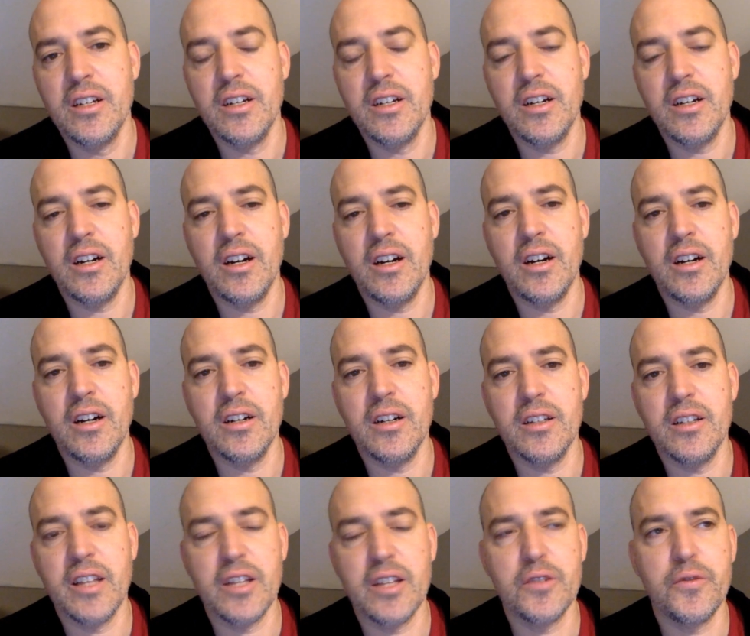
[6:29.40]

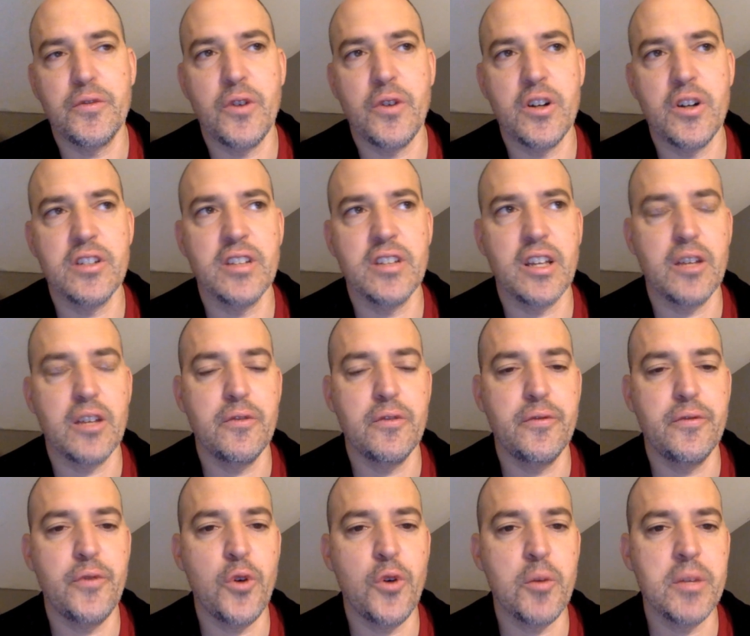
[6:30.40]
like as far as like
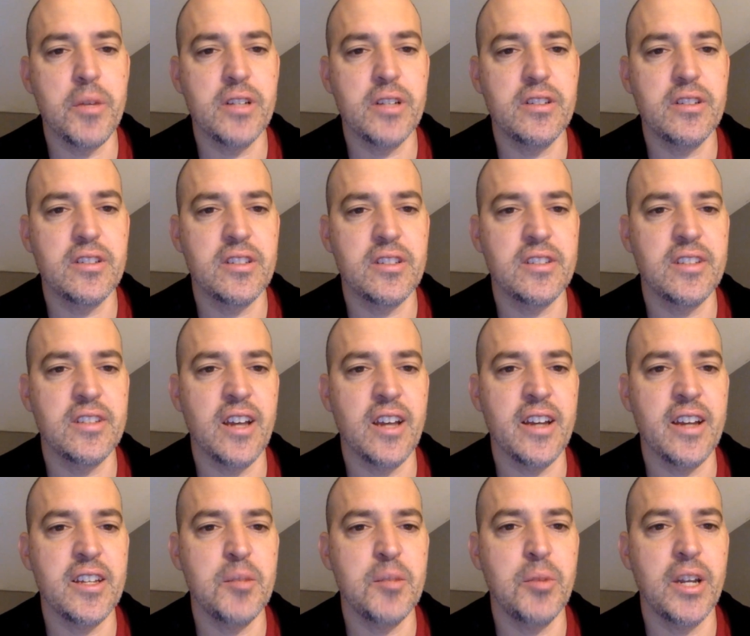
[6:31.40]
conforming to
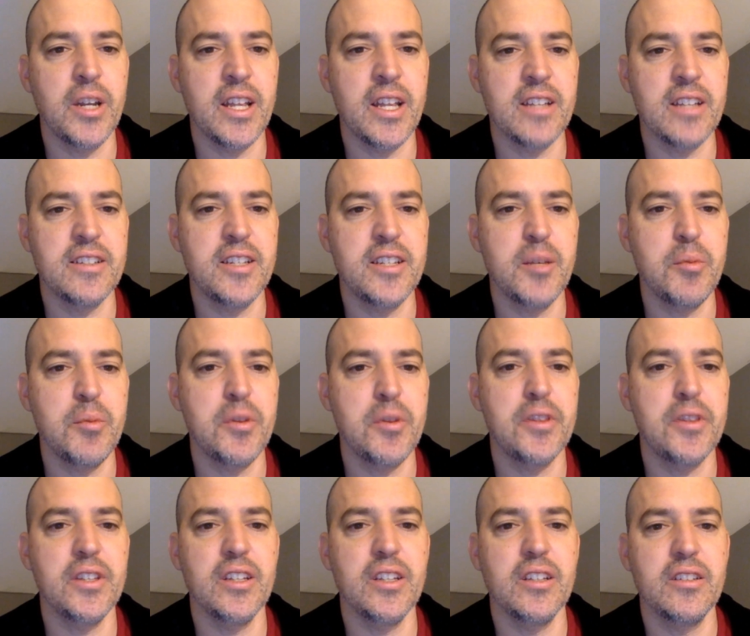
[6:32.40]
society, but
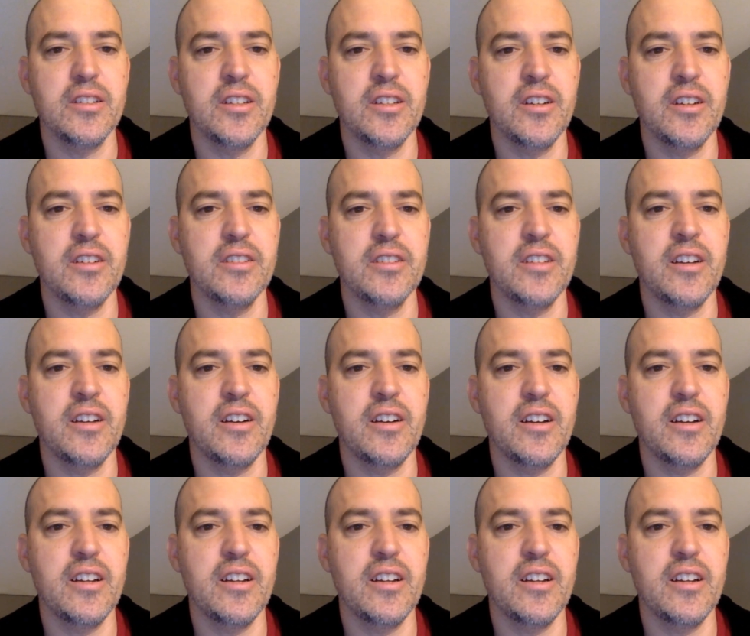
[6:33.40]
antipathy. They're